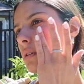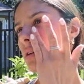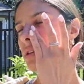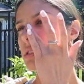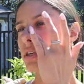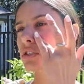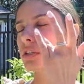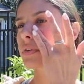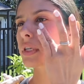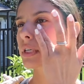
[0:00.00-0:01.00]
Well, that's
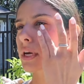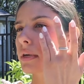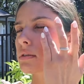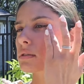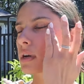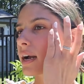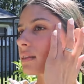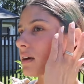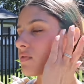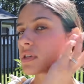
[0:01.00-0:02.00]
actually really nice. I
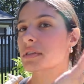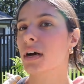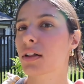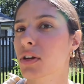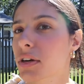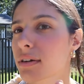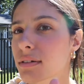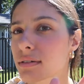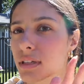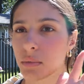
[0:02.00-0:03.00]
love this color,
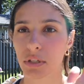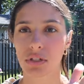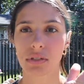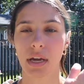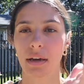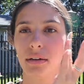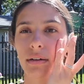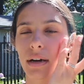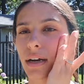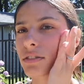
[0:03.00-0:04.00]
let me just say.
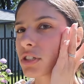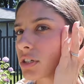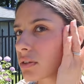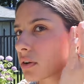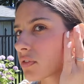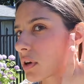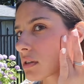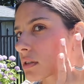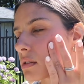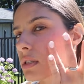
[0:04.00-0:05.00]
I actually don't know if you
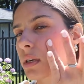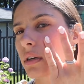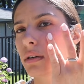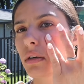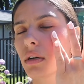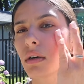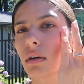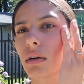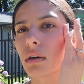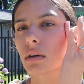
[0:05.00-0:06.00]
guys can see it
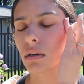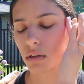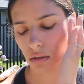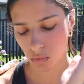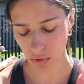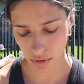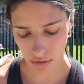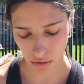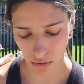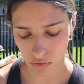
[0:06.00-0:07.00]
with
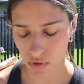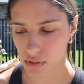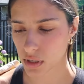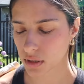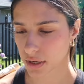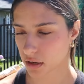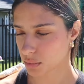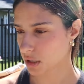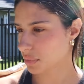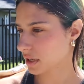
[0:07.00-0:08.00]
all the sunlight on
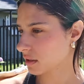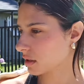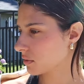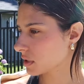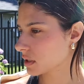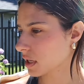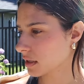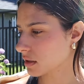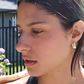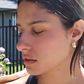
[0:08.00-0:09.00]
me, but I think I really
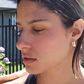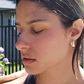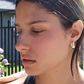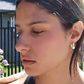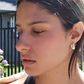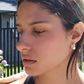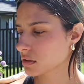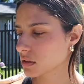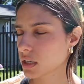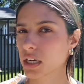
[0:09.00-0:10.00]
like this.
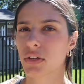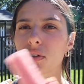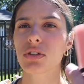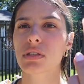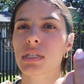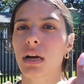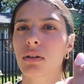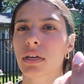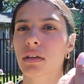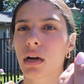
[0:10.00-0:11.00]
And you can just tell
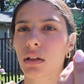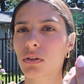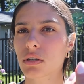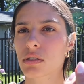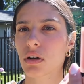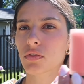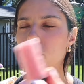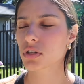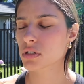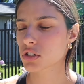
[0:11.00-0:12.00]
like the color itself
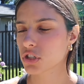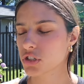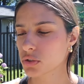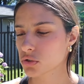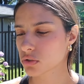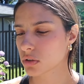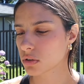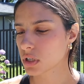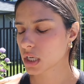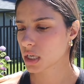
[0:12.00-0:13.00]
is just such a
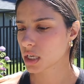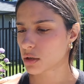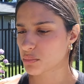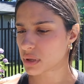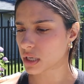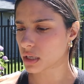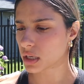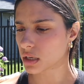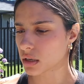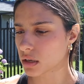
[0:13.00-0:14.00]
neutral
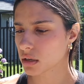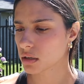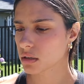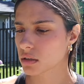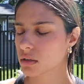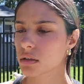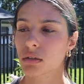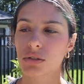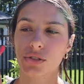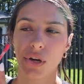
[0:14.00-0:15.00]
pinky
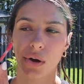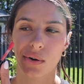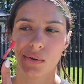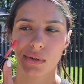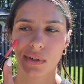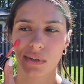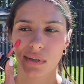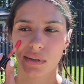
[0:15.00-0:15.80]
tone.